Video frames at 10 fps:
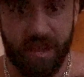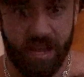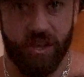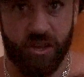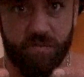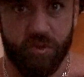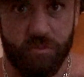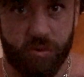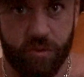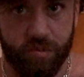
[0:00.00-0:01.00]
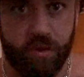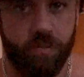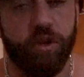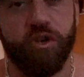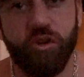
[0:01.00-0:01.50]
and boom, boom, boom,
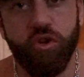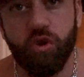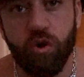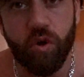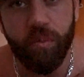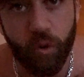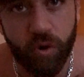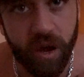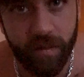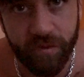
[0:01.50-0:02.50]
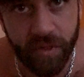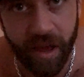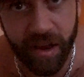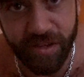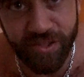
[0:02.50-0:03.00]
boom. You can go to Pornhub for
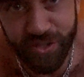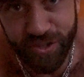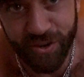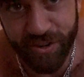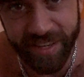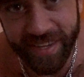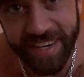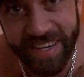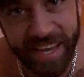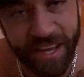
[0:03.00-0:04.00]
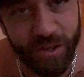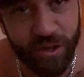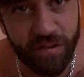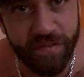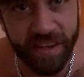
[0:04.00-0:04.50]
that, and get your
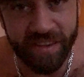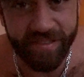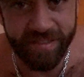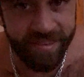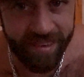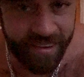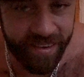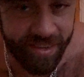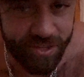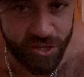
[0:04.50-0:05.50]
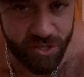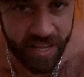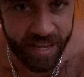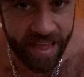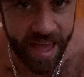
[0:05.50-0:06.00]
little fix just
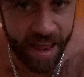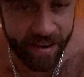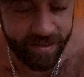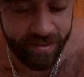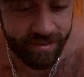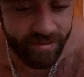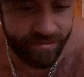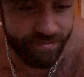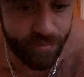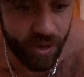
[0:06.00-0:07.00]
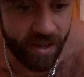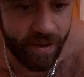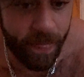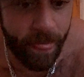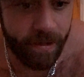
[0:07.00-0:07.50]
like that.
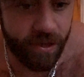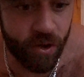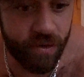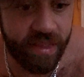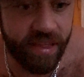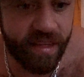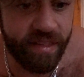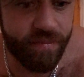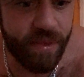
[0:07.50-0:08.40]
But the